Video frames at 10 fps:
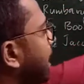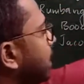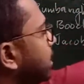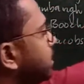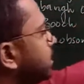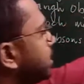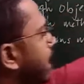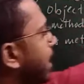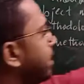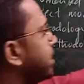analysis
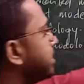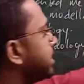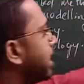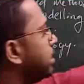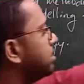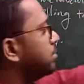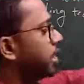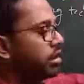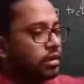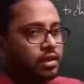and design
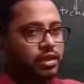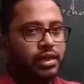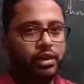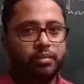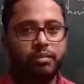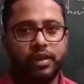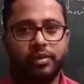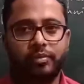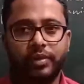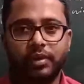prior the development.
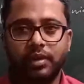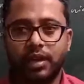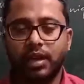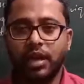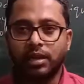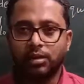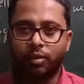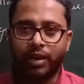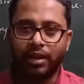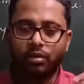Okay, so
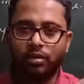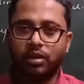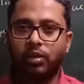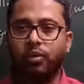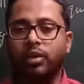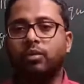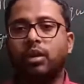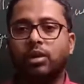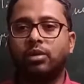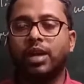whenever we
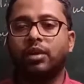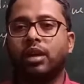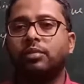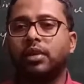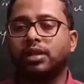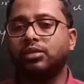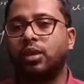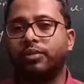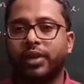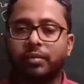want to develop a
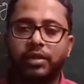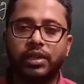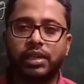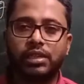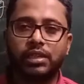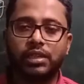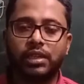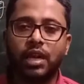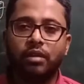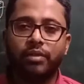software
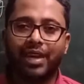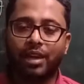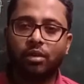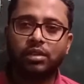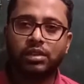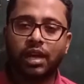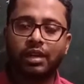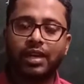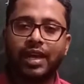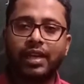application, we cannot
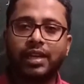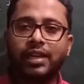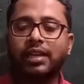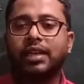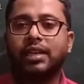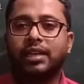start directly